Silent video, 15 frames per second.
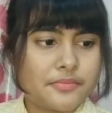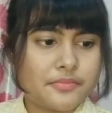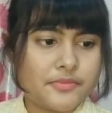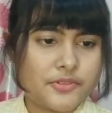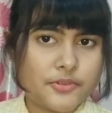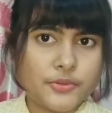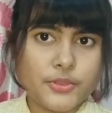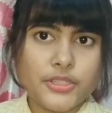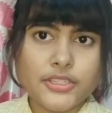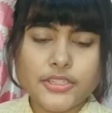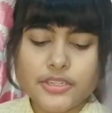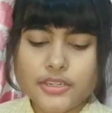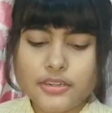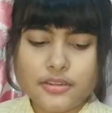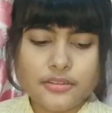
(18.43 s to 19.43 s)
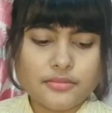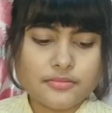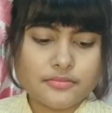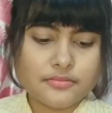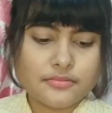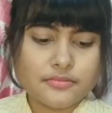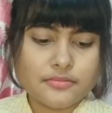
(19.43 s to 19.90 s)
ruler,
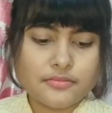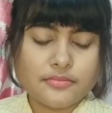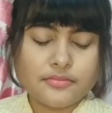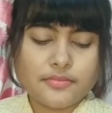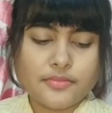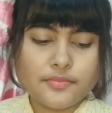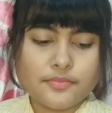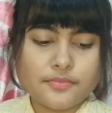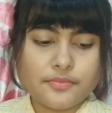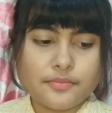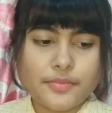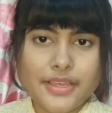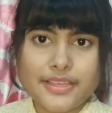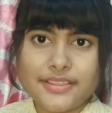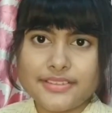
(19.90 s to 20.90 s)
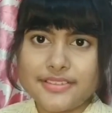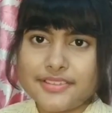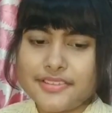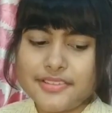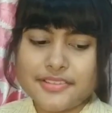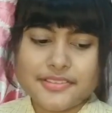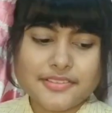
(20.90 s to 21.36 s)

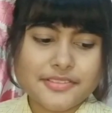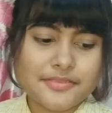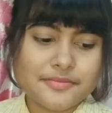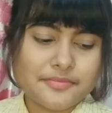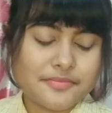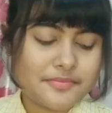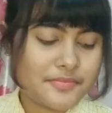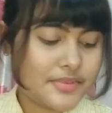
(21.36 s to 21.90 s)
pens.